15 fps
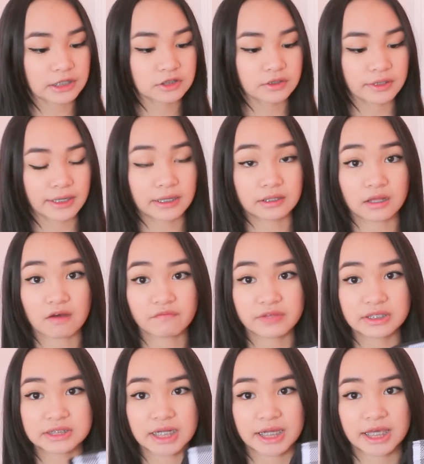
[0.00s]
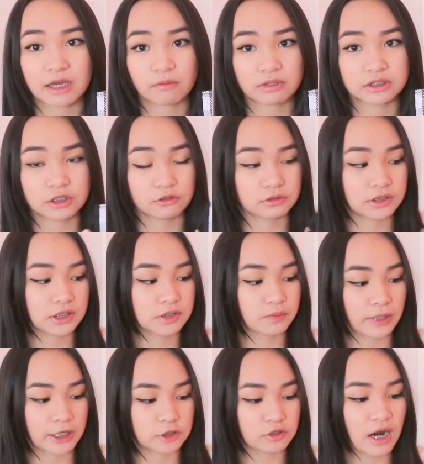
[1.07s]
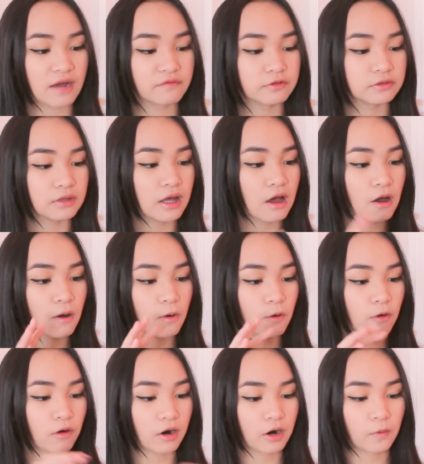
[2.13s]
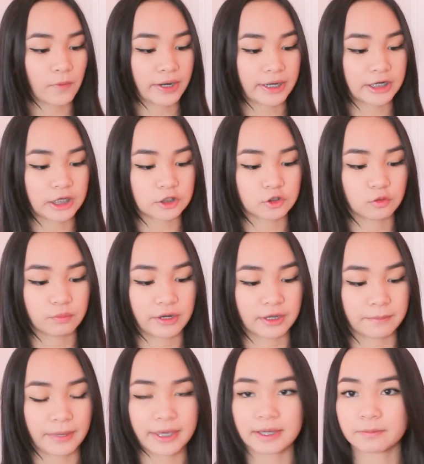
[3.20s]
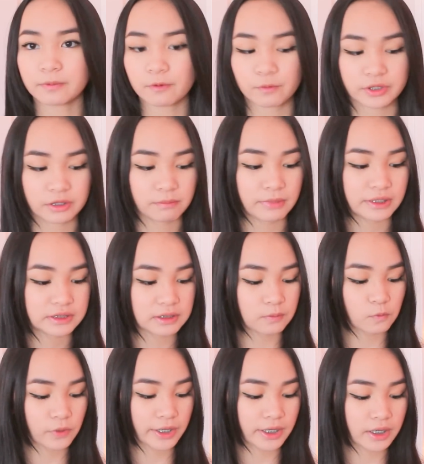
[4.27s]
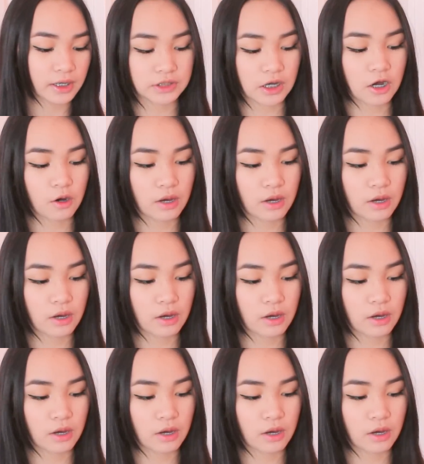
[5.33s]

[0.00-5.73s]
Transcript: Actually, I love this, and I can't wait to use this when I travel or when I need to bring makeup with me somewhere. So